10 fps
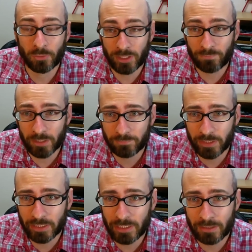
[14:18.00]
quite
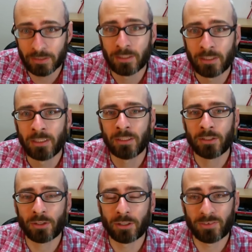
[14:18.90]
effectively in
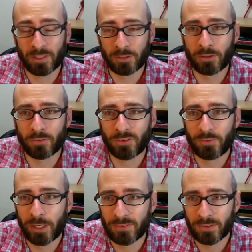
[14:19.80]

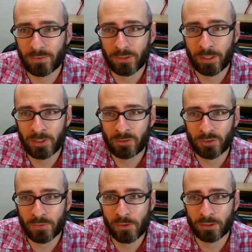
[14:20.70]
Technocracy Rising. So let me
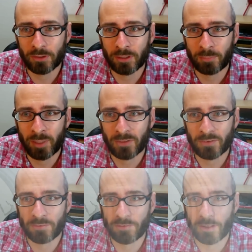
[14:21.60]
just quote a
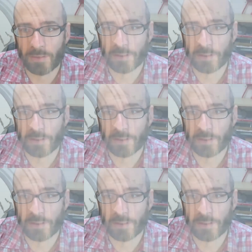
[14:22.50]
passage that